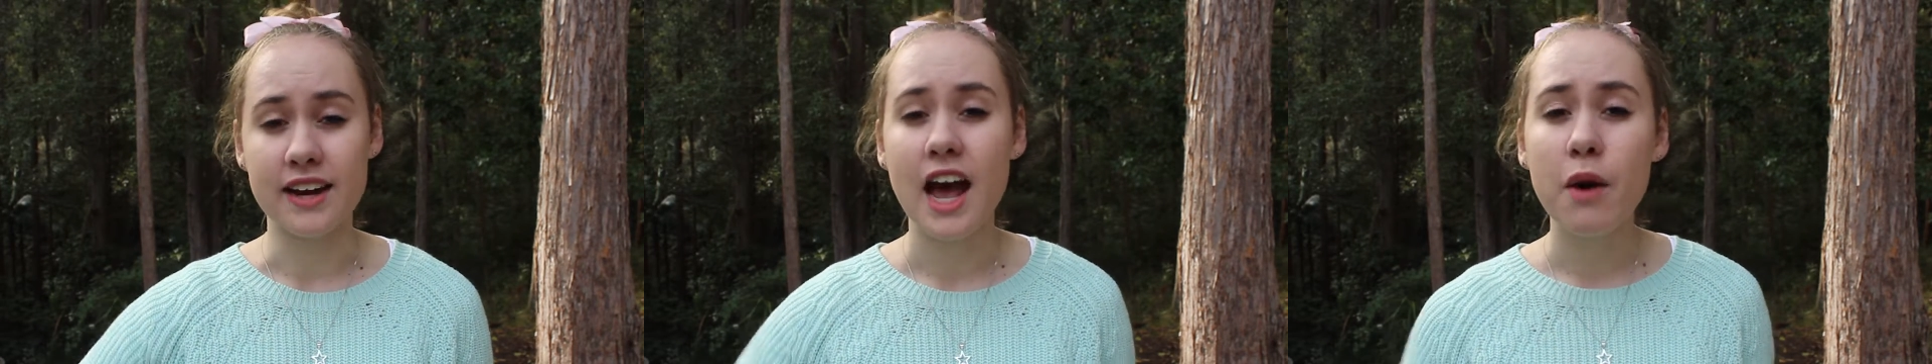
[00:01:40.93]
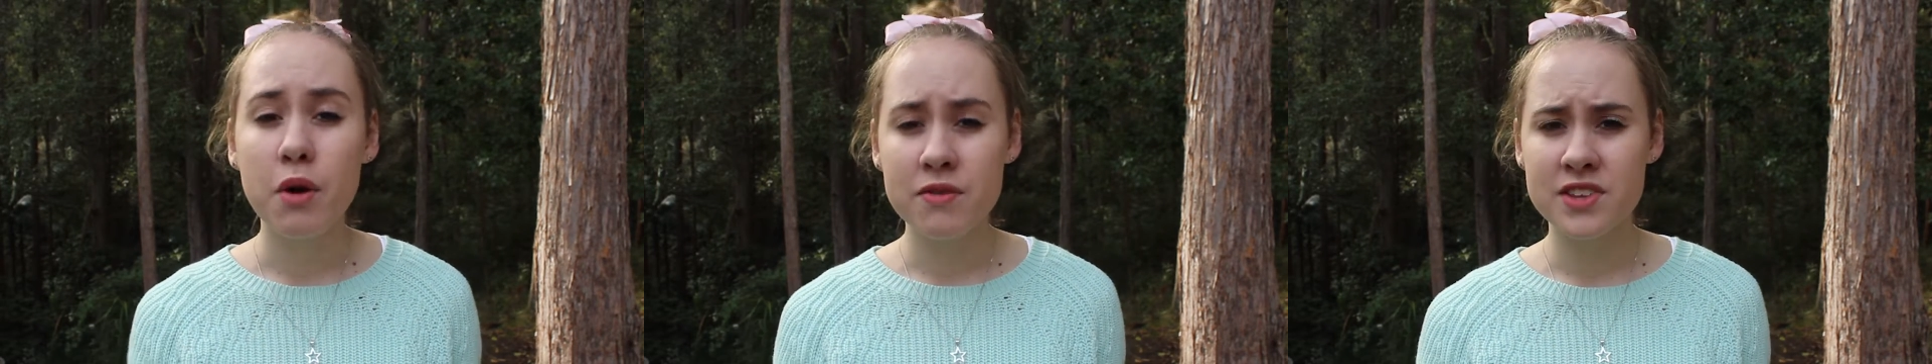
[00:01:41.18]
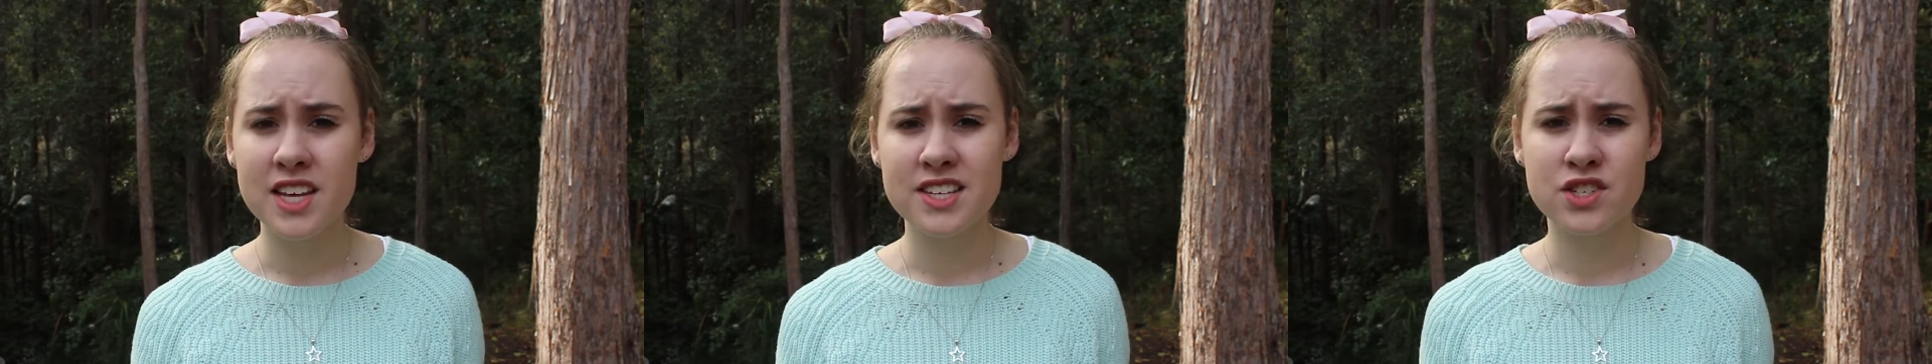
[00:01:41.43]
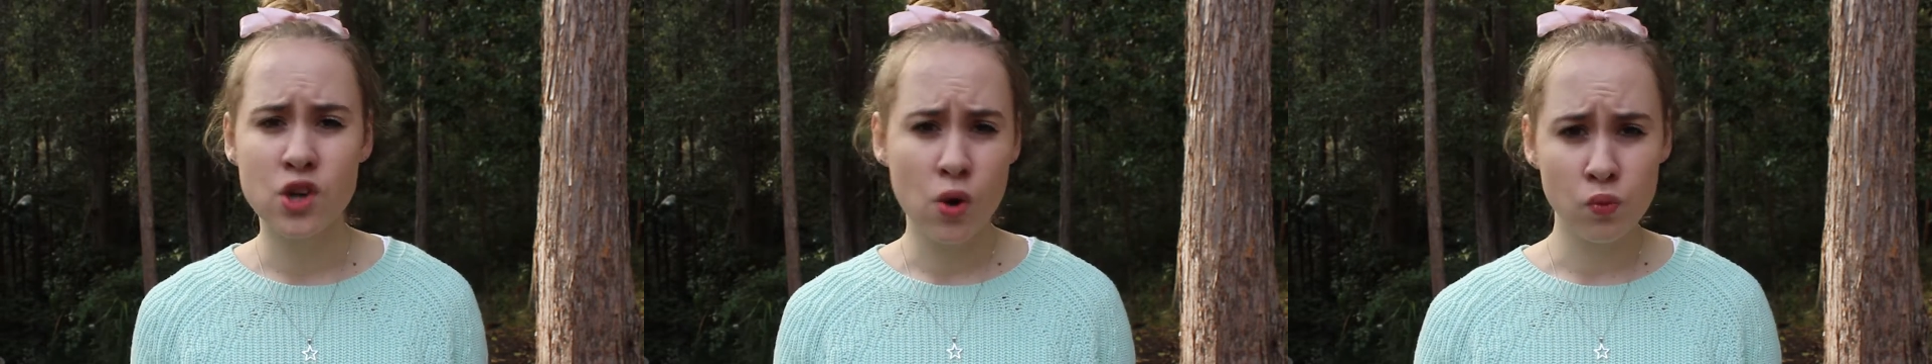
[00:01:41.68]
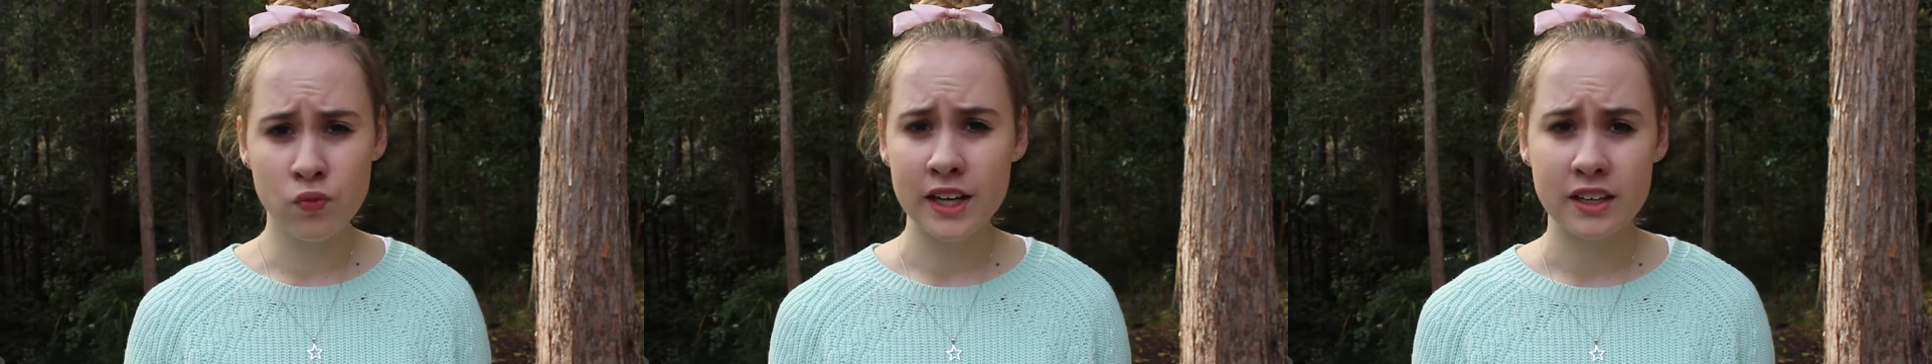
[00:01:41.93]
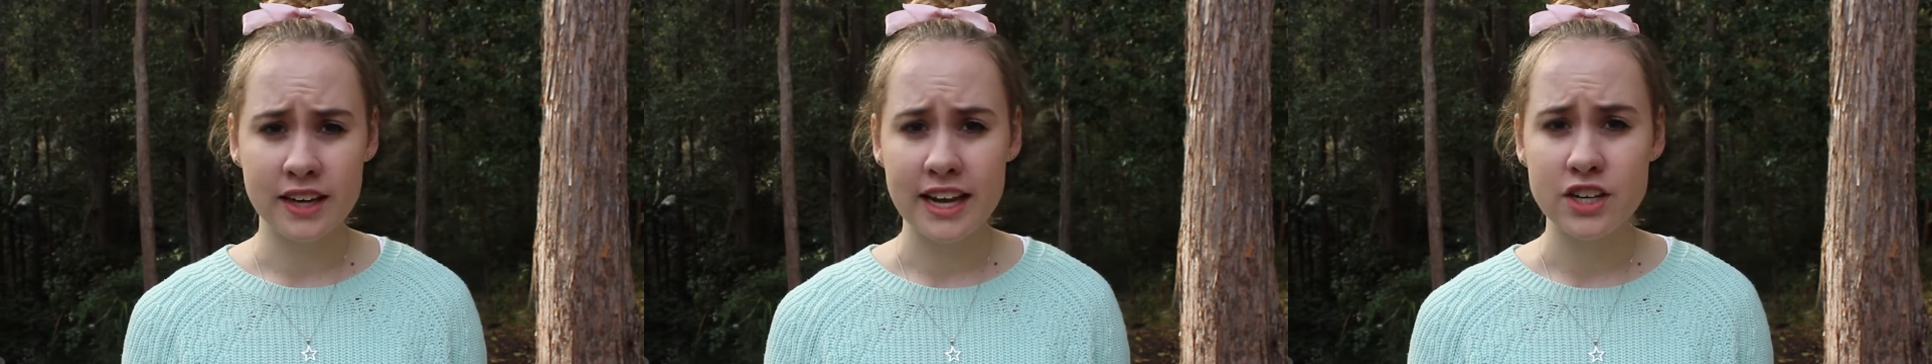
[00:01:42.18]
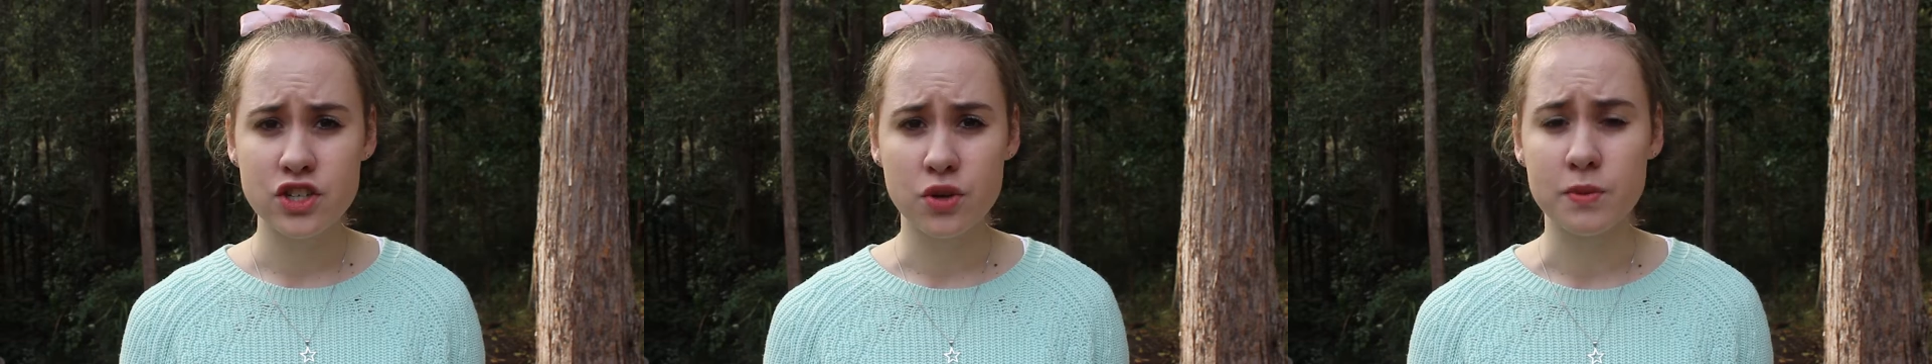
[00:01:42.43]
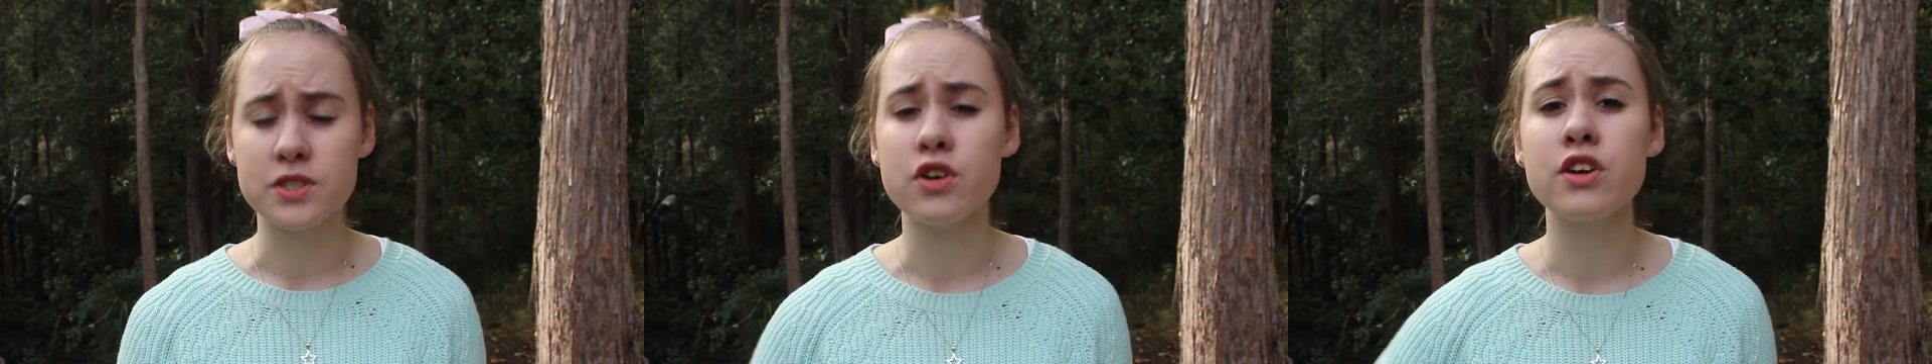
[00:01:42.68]
However, there's no real need
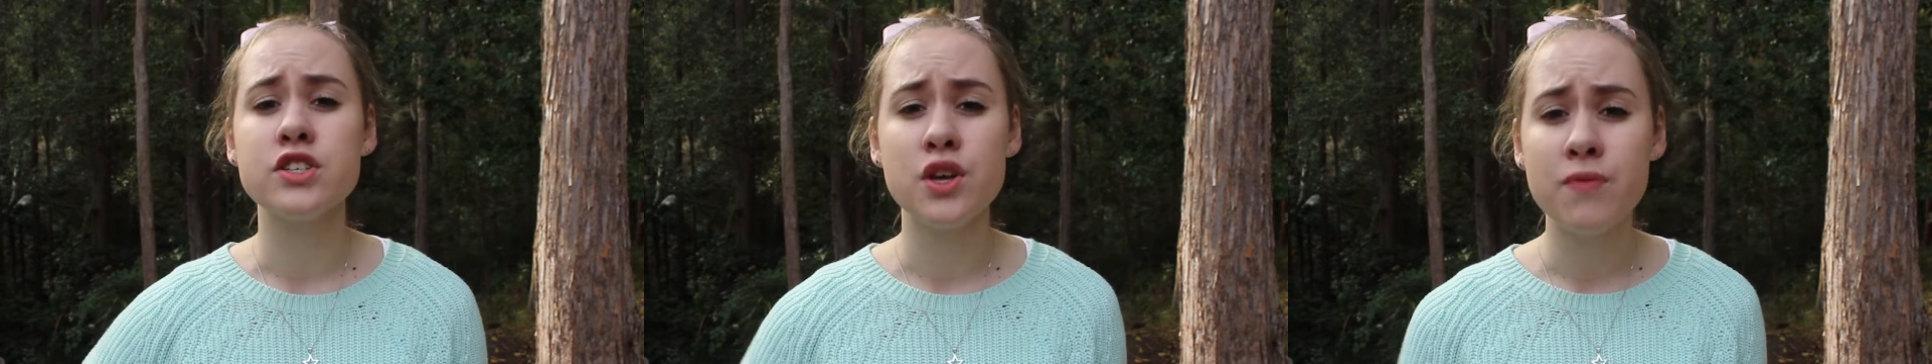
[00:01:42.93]
to as long as